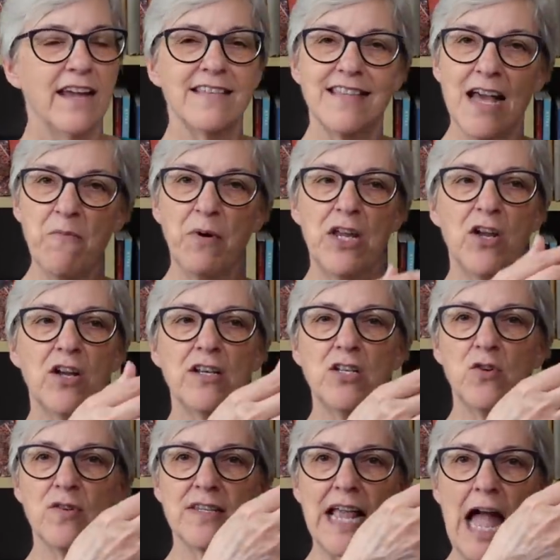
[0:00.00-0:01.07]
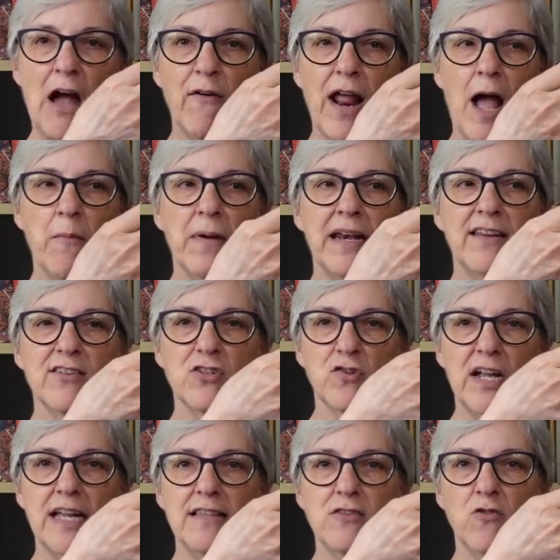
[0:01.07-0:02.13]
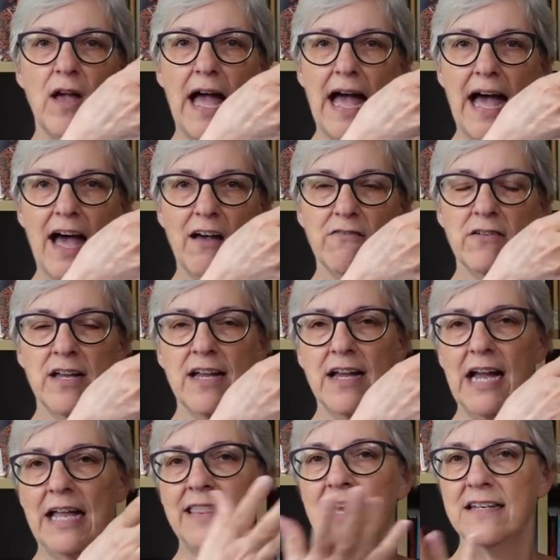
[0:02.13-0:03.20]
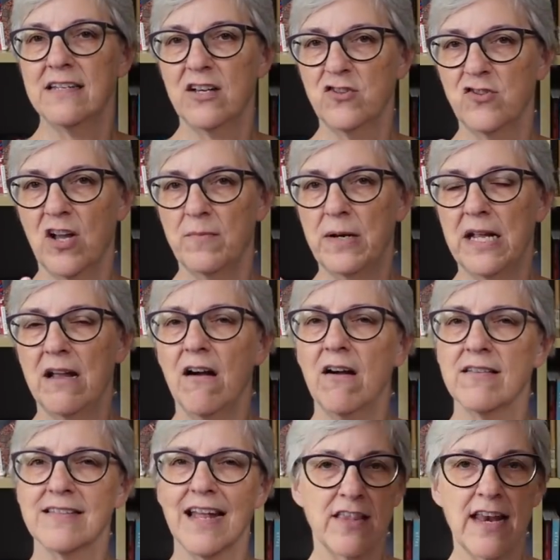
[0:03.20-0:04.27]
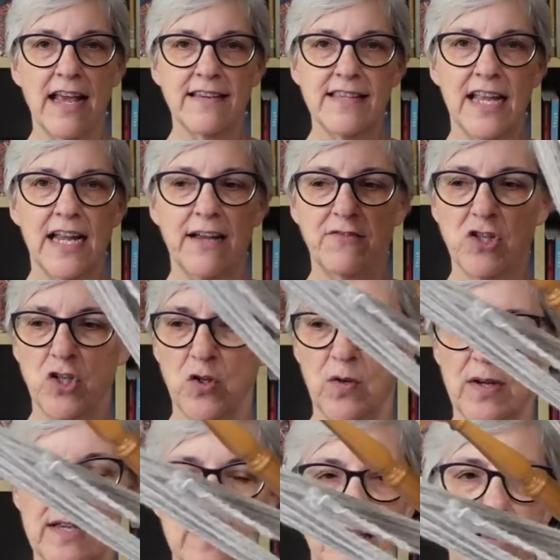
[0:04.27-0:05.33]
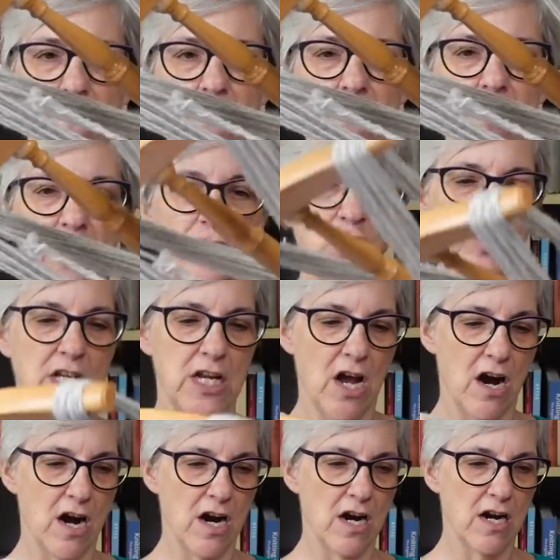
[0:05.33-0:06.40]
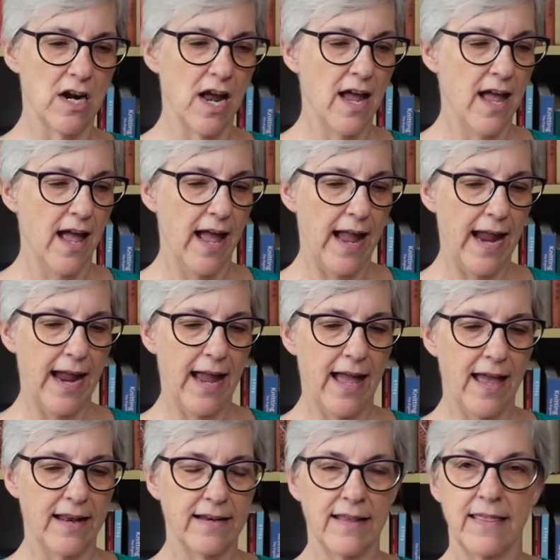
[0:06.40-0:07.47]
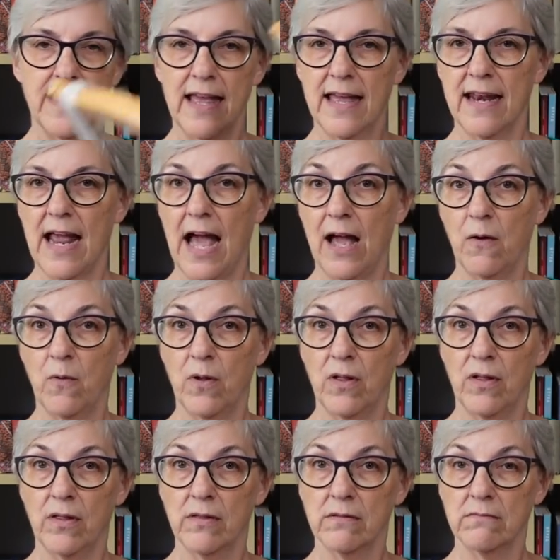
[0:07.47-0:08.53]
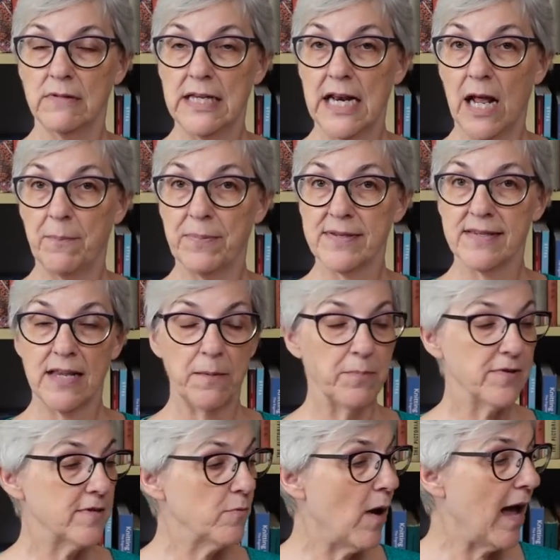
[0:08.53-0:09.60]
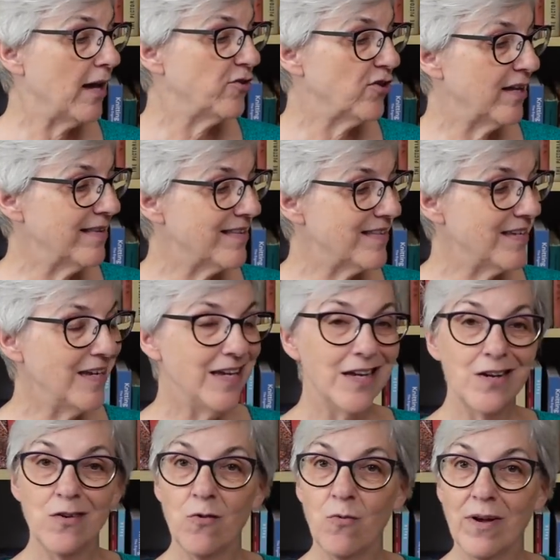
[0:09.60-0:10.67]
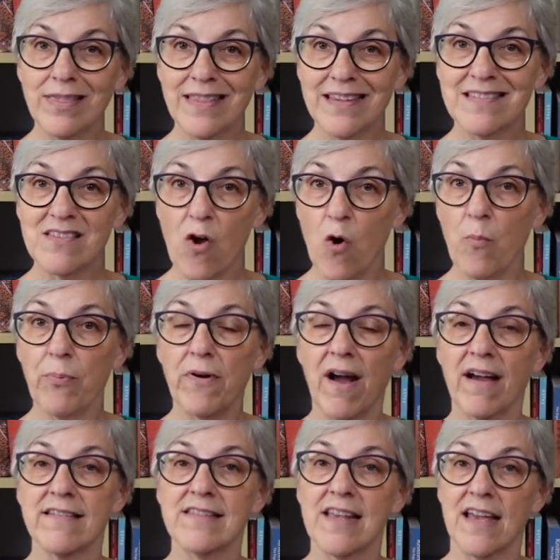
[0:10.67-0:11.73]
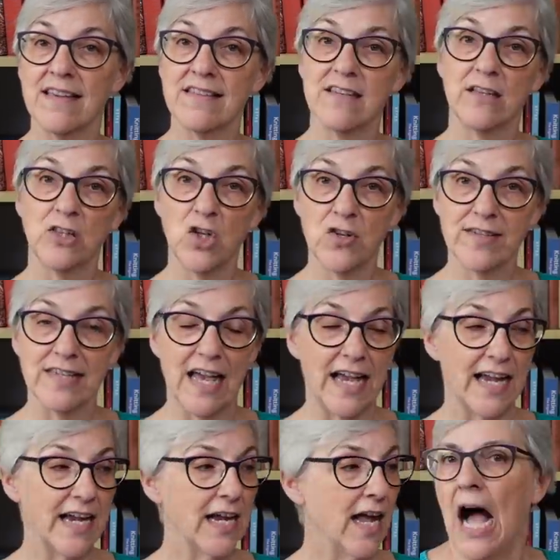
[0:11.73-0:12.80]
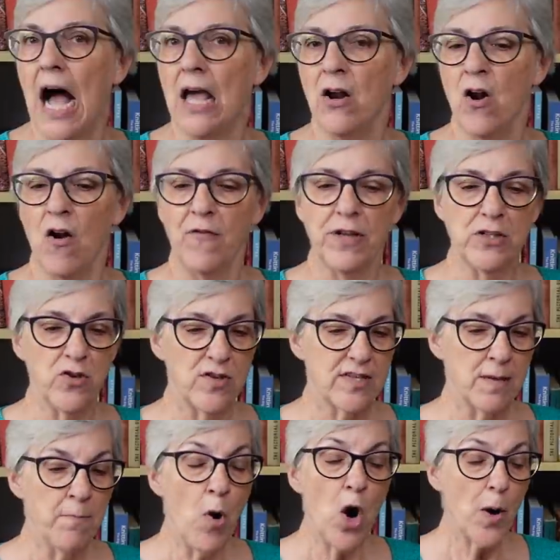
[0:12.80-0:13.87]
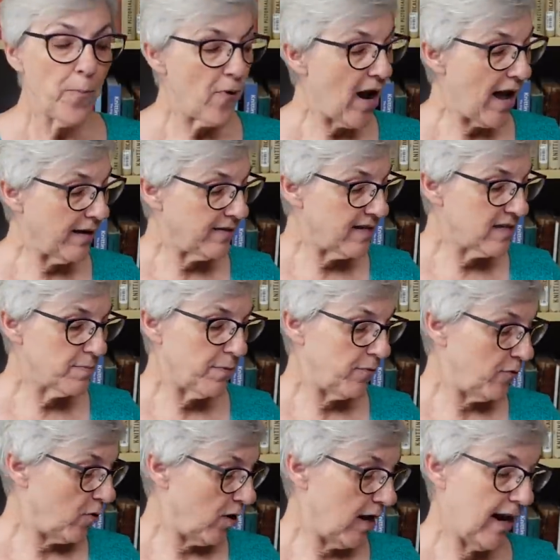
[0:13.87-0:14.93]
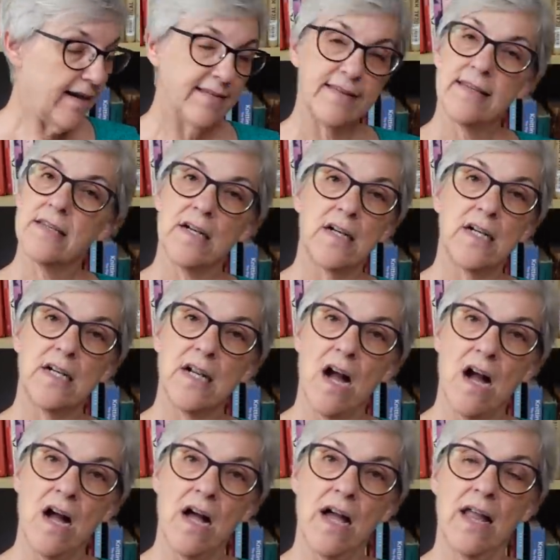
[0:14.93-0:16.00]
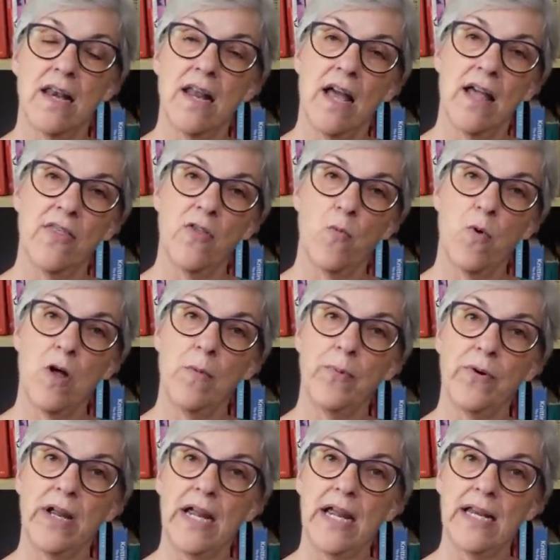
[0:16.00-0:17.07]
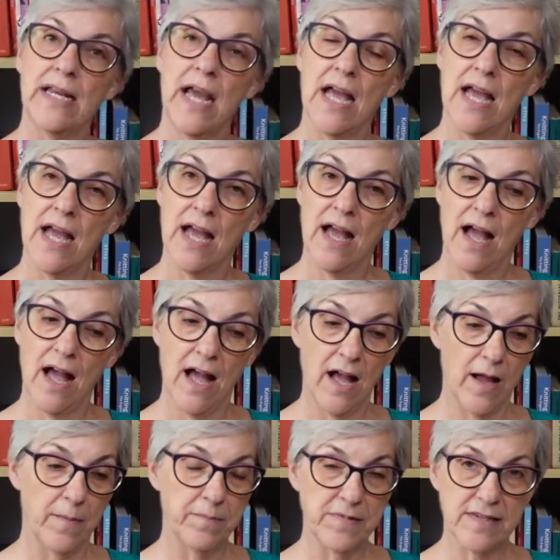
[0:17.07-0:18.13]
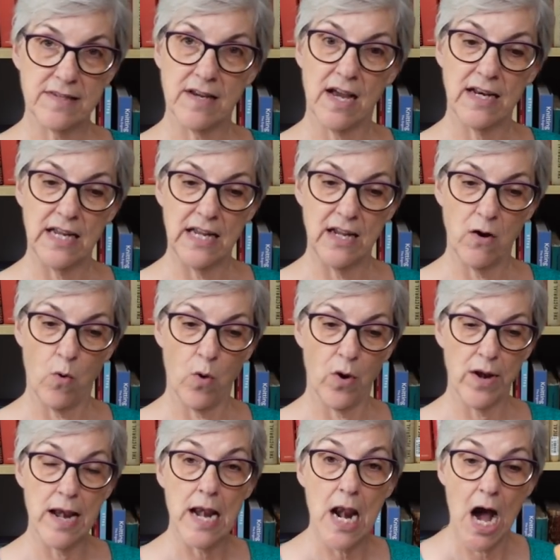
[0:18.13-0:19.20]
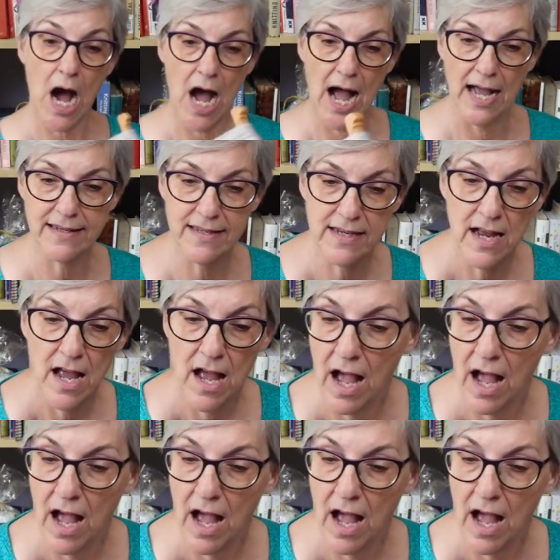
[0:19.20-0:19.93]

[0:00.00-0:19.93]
Because then what you can do is count how many strands you have, and that tells you how many yards. And the next thing you have to do is finish the yarn, and then I will knit up a sample swatch and see what this whole process looks like. I don't know if I'll do some more practice before I start on the wool breed study or not.